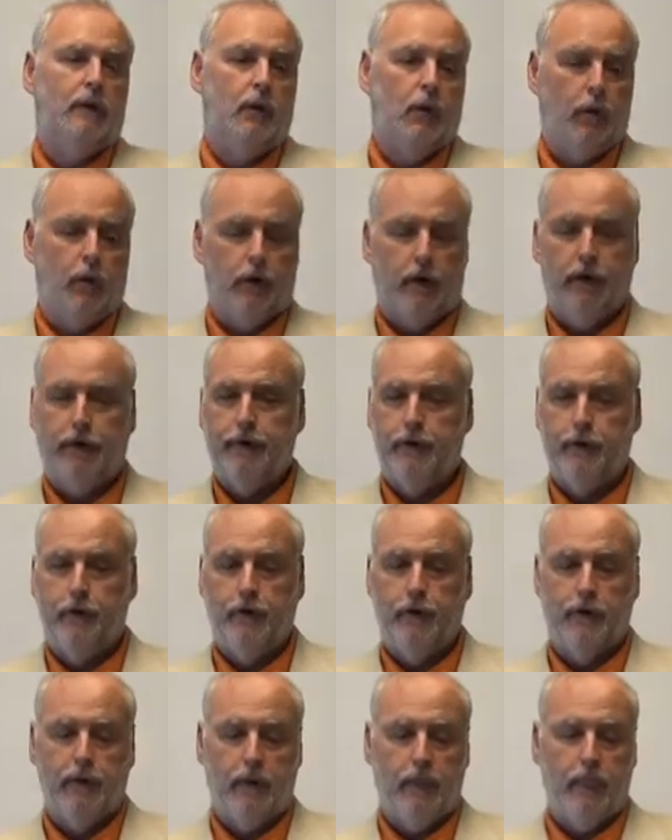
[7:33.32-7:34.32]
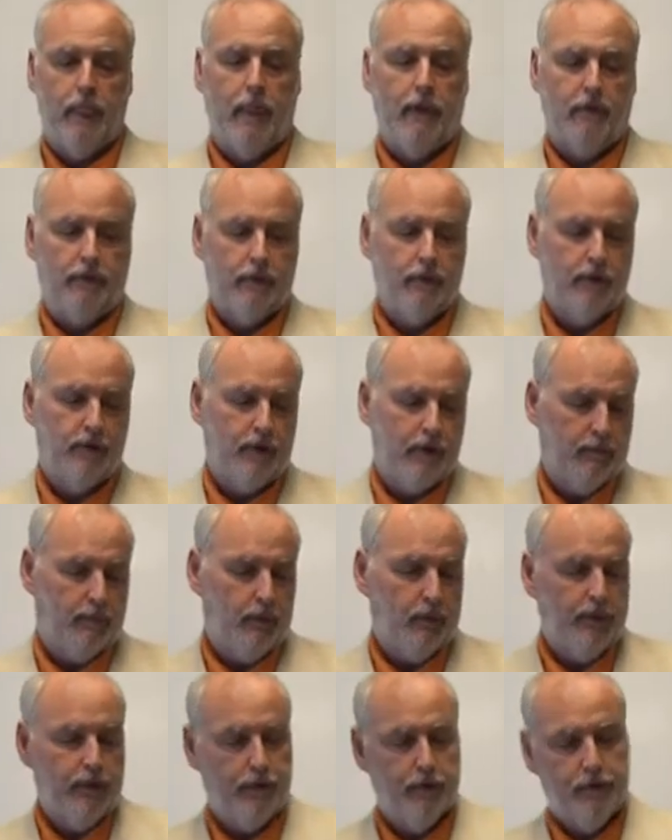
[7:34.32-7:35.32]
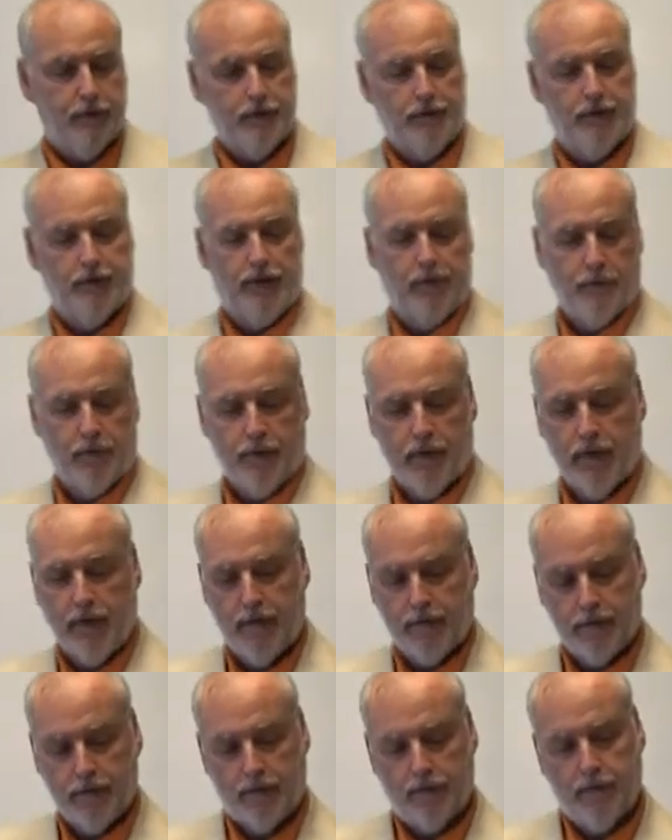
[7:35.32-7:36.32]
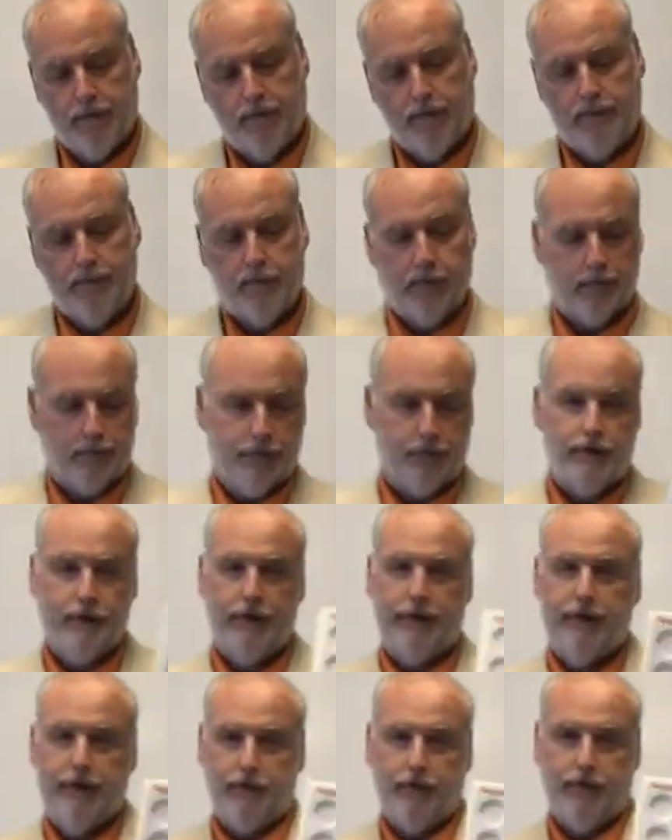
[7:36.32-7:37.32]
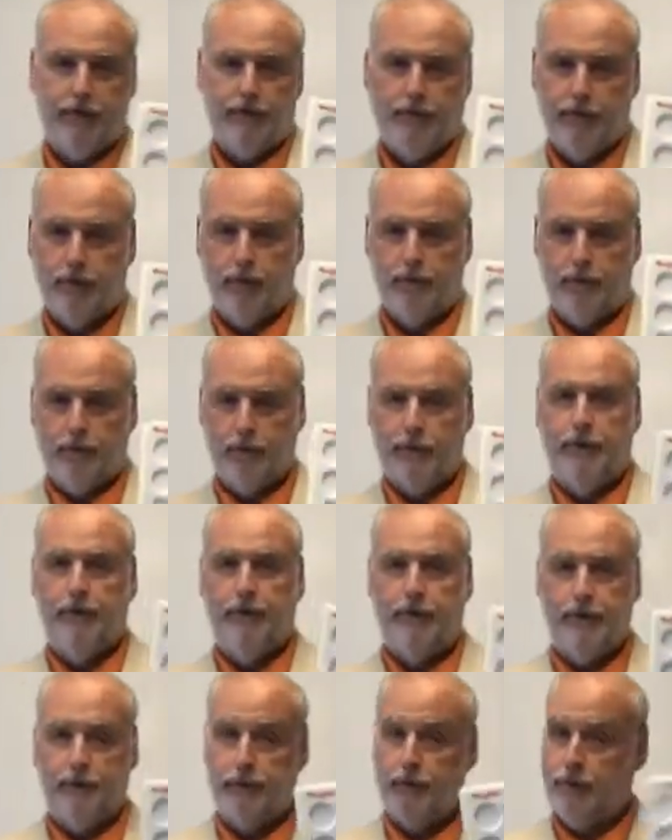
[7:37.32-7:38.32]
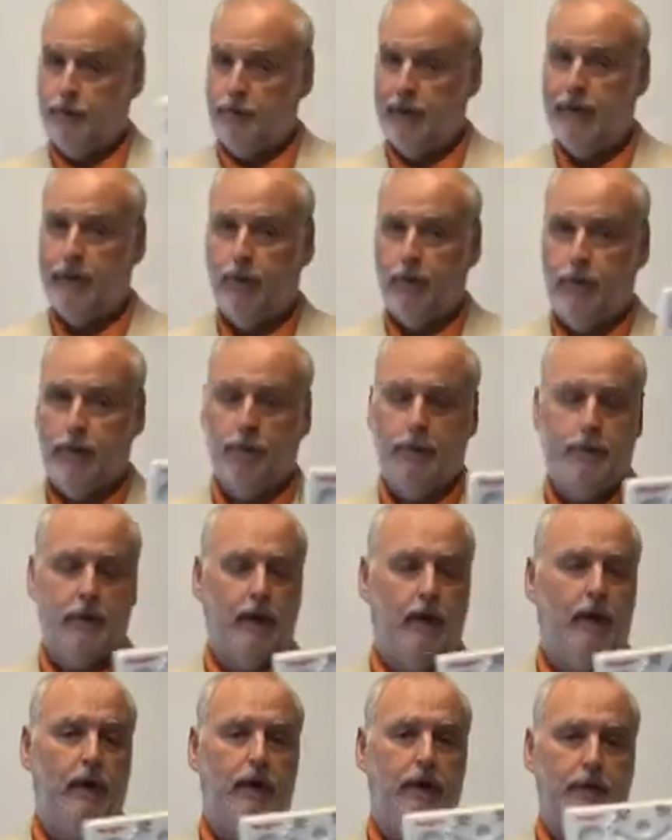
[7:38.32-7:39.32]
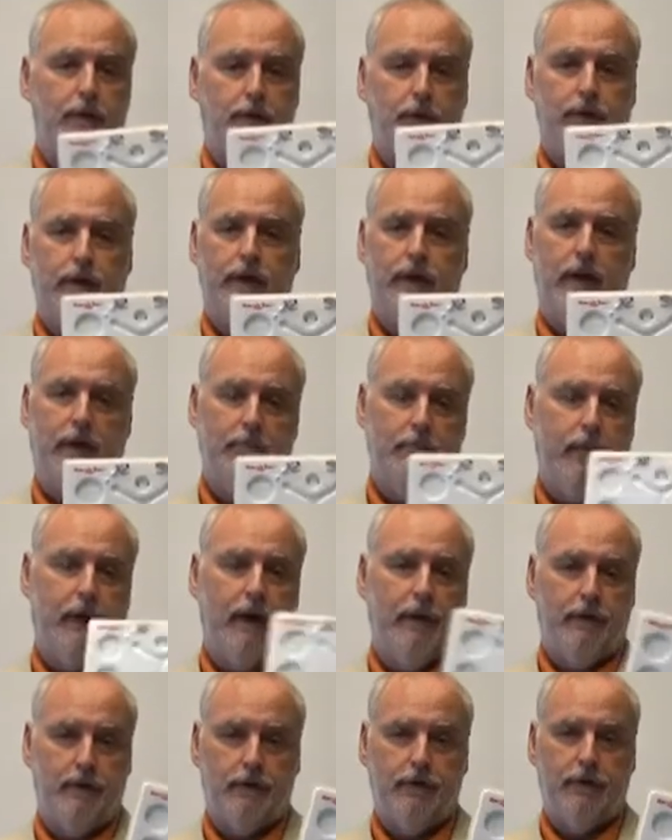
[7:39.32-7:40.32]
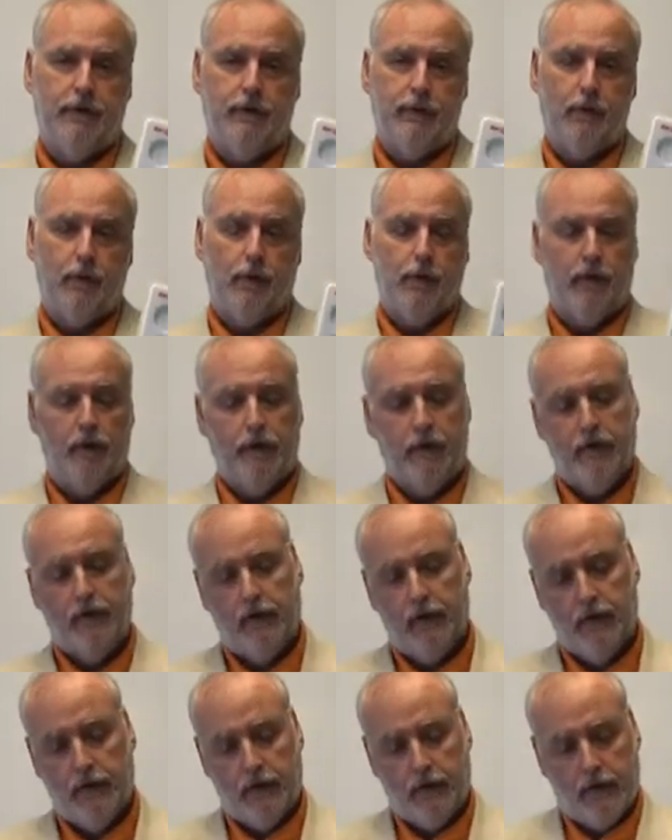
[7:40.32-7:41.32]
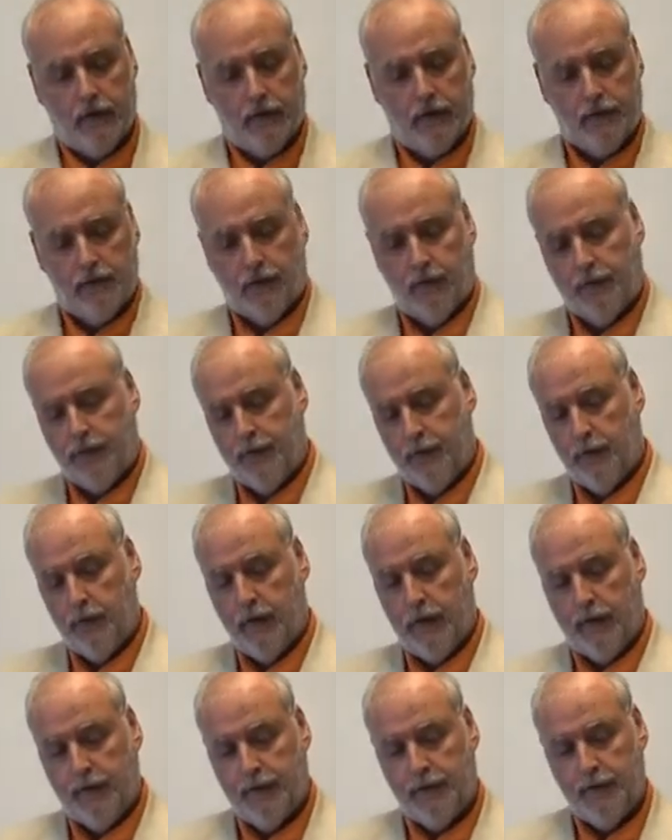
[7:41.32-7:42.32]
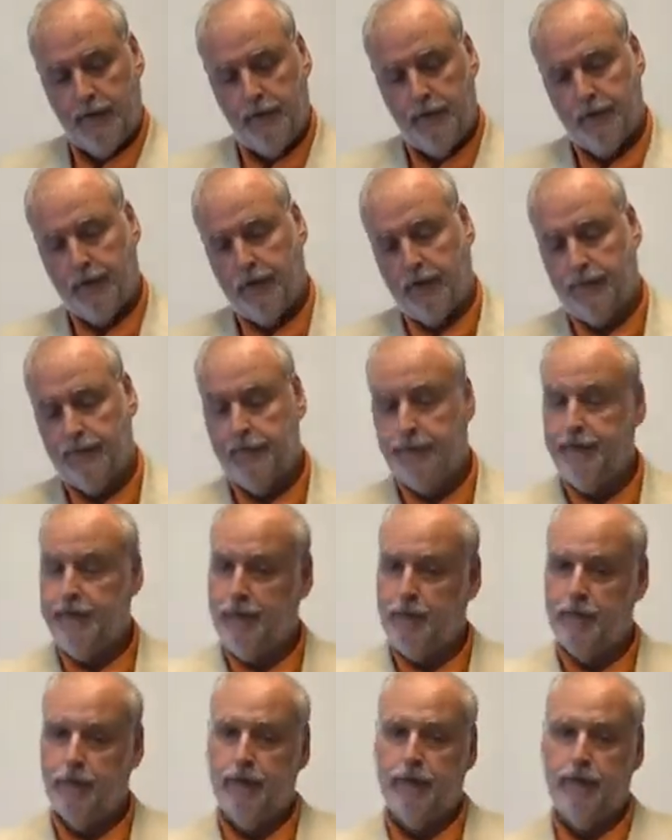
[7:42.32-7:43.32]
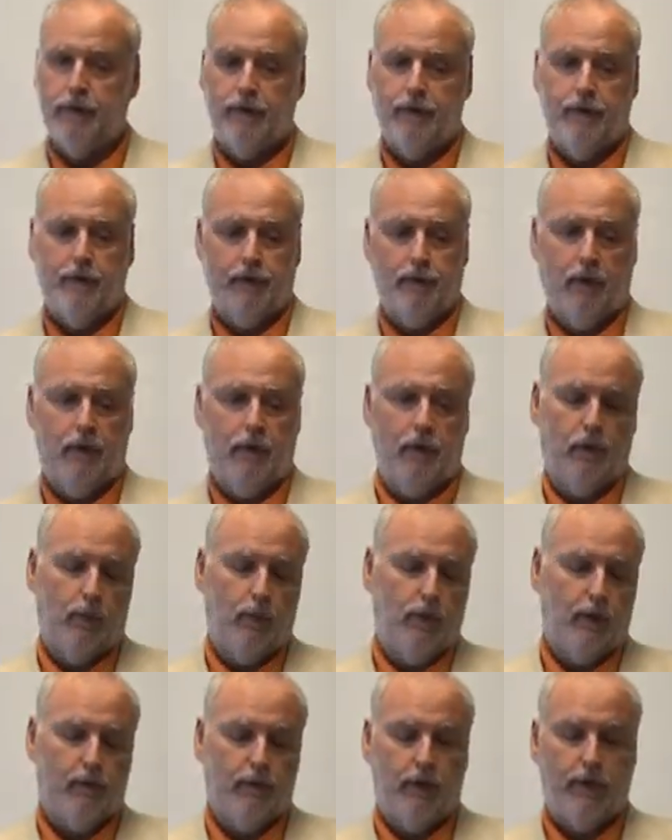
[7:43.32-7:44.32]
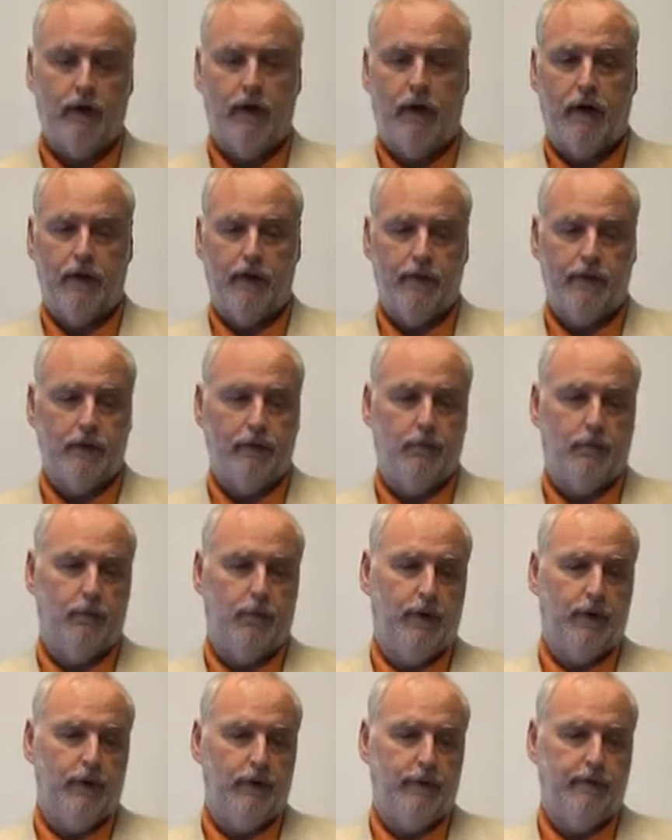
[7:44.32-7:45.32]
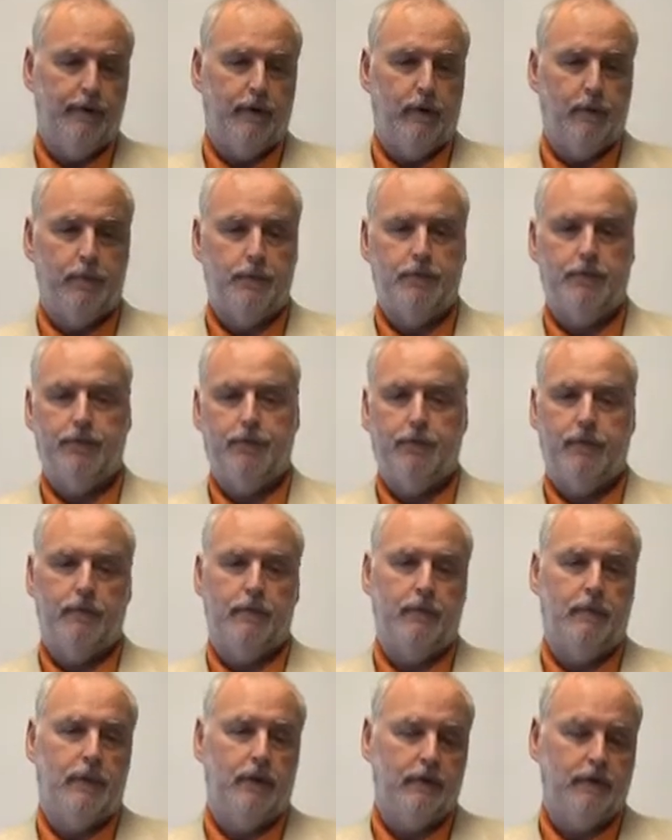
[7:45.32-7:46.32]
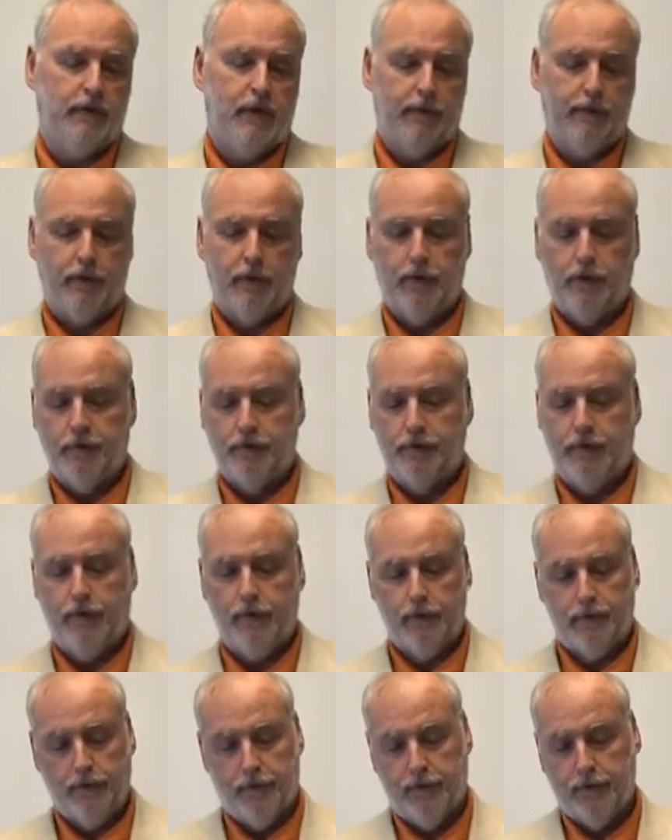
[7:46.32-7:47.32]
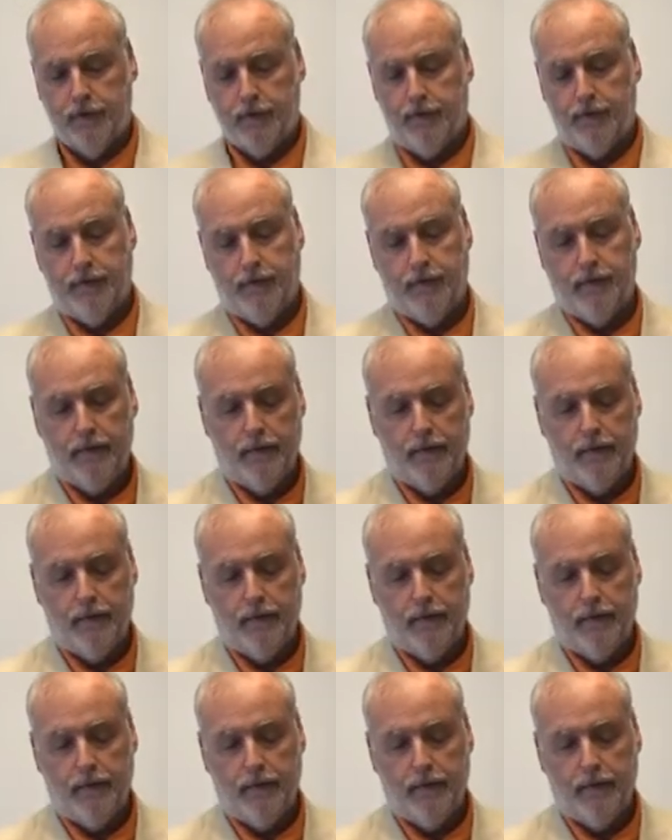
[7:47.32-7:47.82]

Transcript: or on your own. For example, here is an apparatus called the Tranitrary for planarians or flatworms. You cannot buy this anymore. So if you knew how to use a 3D printer, one of our colleagues, Brady Phelps from uh, South Dakota State University,